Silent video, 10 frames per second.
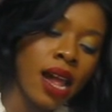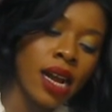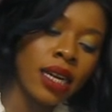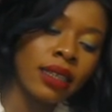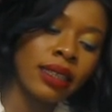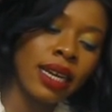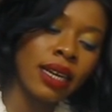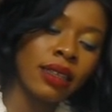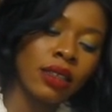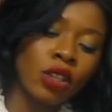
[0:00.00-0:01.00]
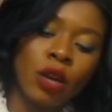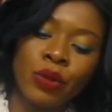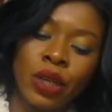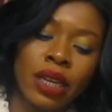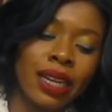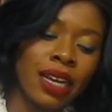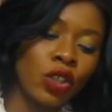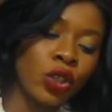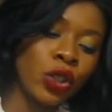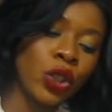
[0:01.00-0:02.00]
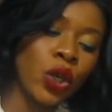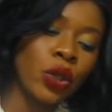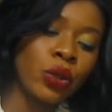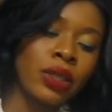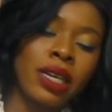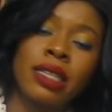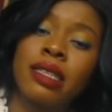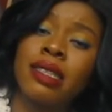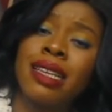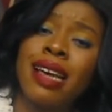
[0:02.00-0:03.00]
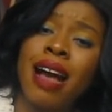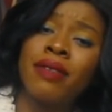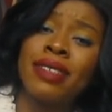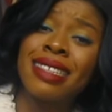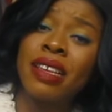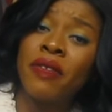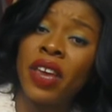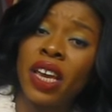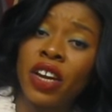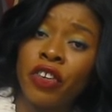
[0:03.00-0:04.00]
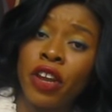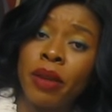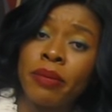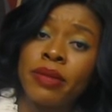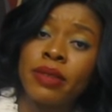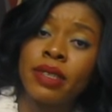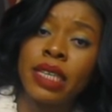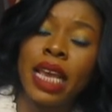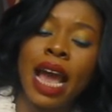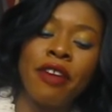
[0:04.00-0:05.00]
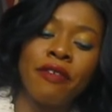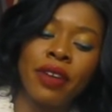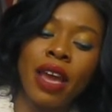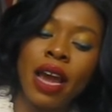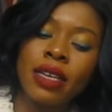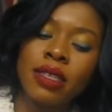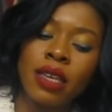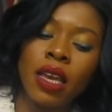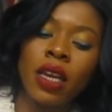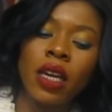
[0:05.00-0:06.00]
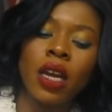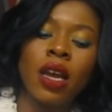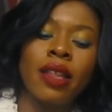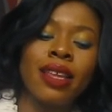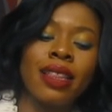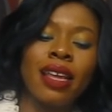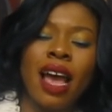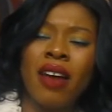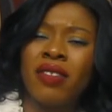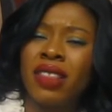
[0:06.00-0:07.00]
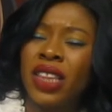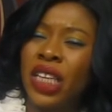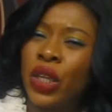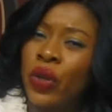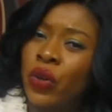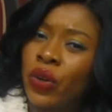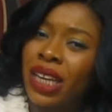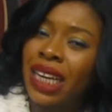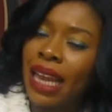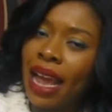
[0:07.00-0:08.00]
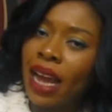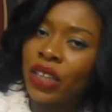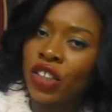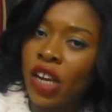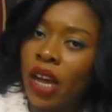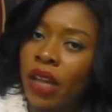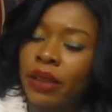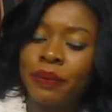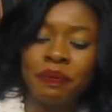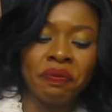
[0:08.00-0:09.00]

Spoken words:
And then the top gel that I just showed you, then they have the CIVIC cream, C-I-V-I-C. Then they have the new clear gel.